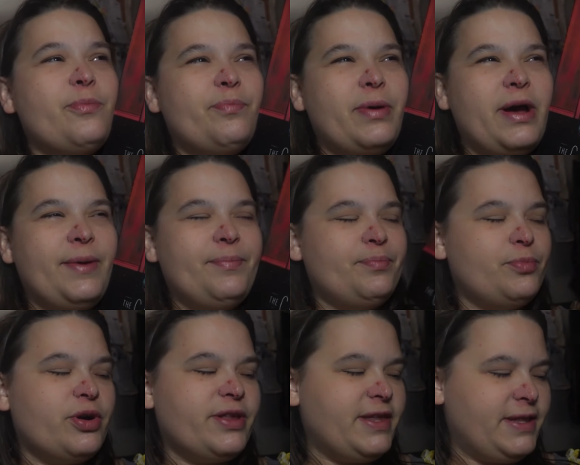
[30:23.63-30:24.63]
But
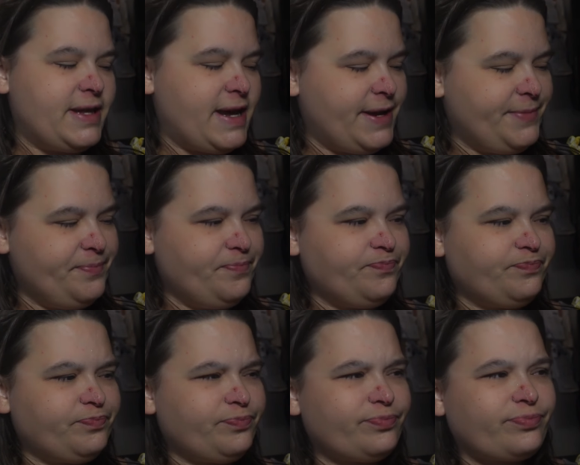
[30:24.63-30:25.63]
more than that,
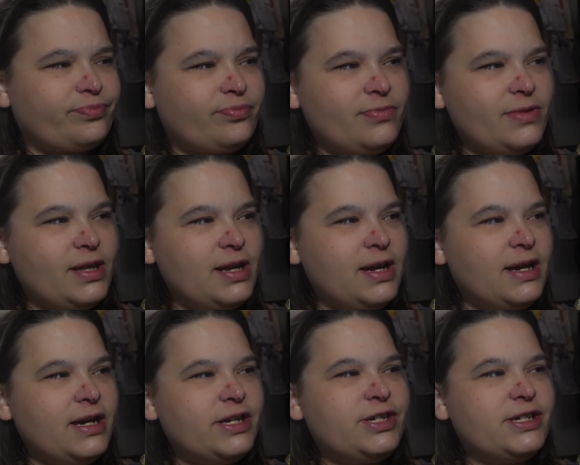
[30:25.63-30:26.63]
it's